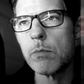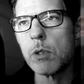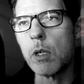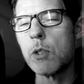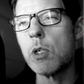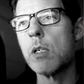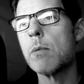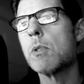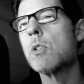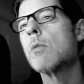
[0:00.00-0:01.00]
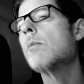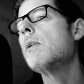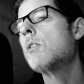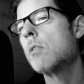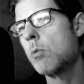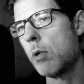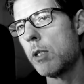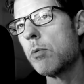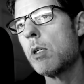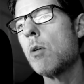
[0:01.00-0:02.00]
2 will be
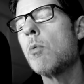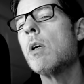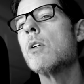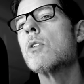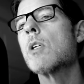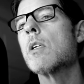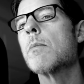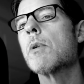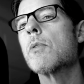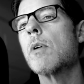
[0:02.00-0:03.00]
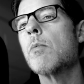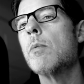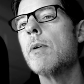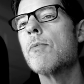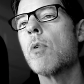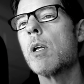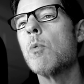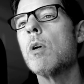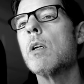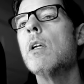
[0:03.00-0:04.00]
2301. Chart number 3 will be
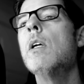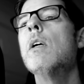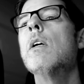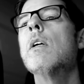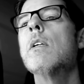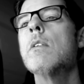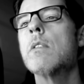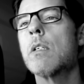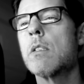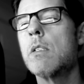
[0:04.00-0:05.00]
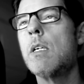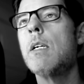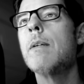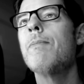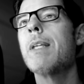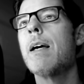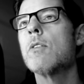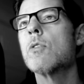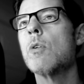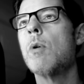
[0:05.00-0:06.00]
4116,
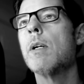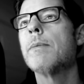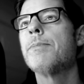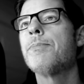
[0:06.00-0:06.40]
and so on.